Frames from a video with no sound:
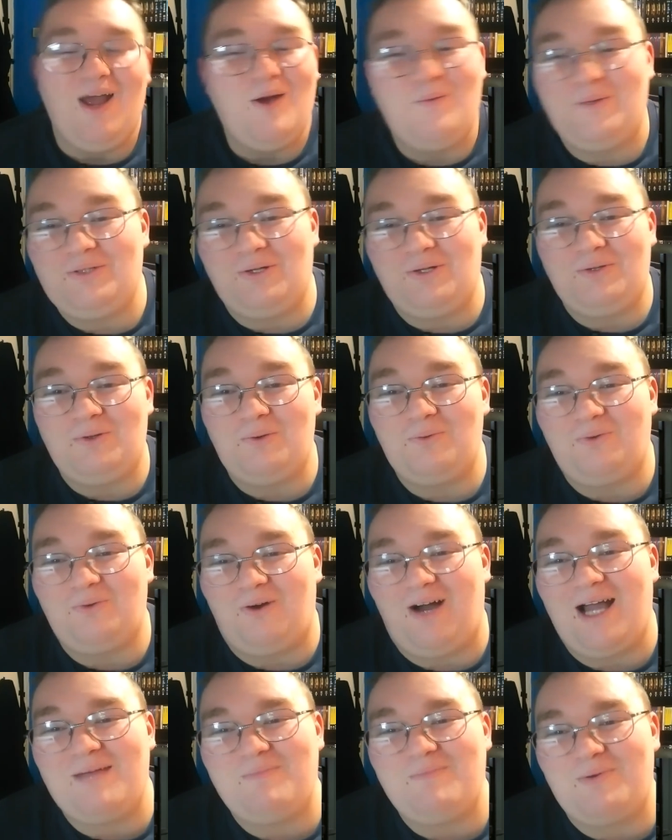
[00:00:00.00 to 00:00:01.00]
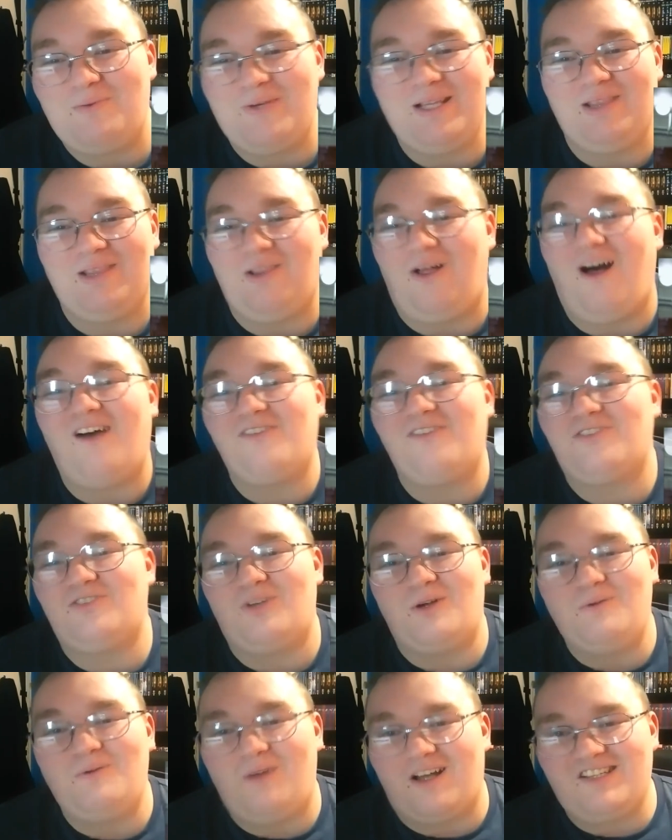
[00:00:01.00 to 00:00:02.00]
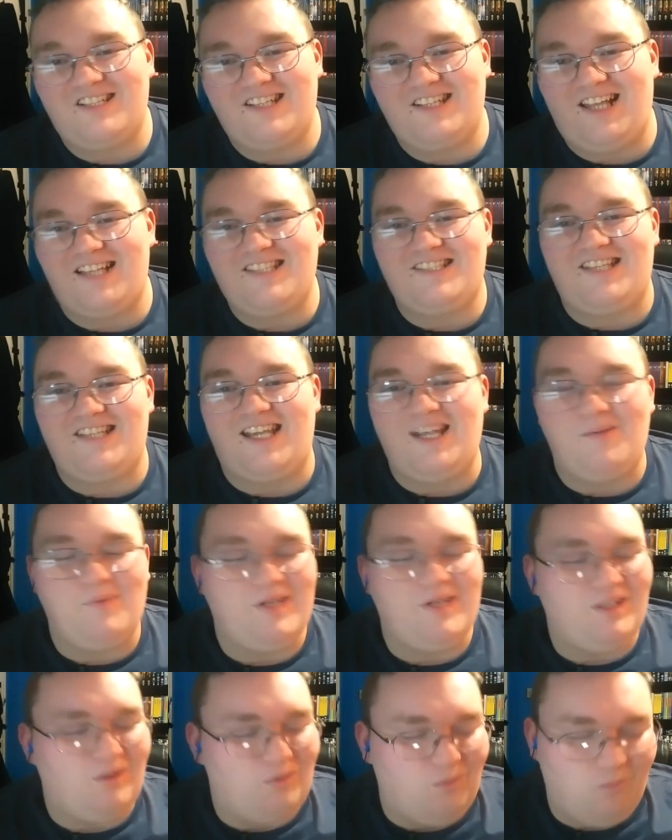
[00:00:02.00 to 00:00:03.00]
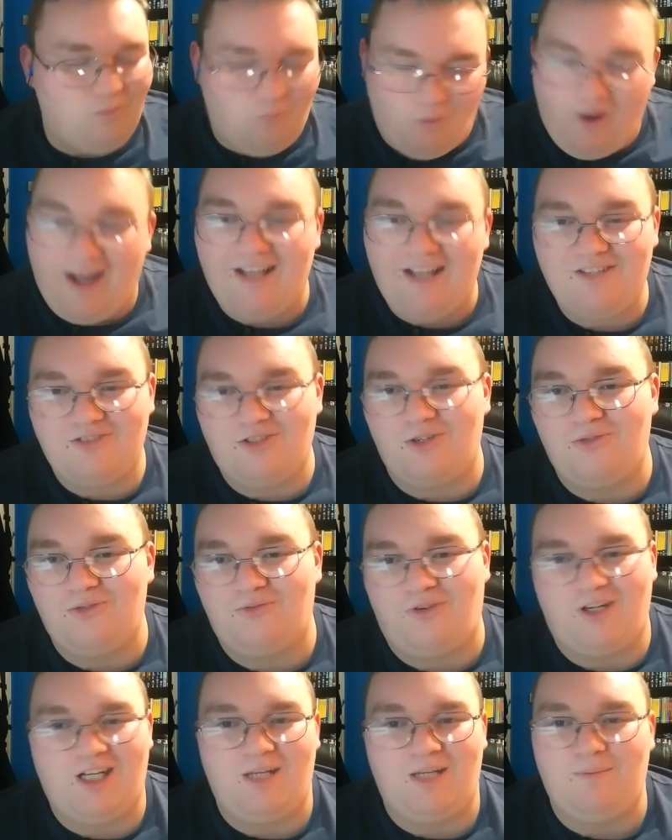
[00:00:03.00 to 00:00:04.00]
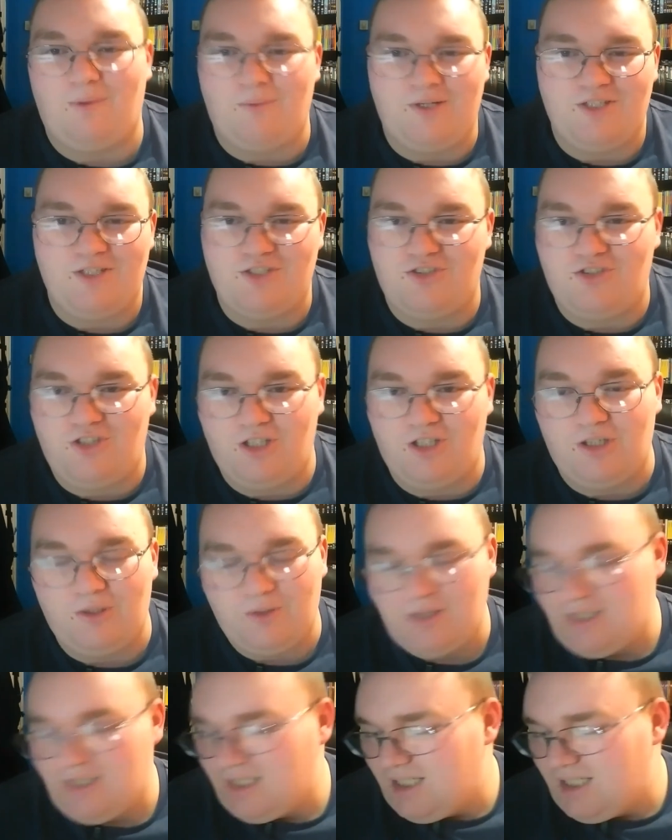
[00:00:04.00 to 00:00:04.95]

We don't know why, but we laugh so much at that scene. We don't know why it's so funny, but we just do.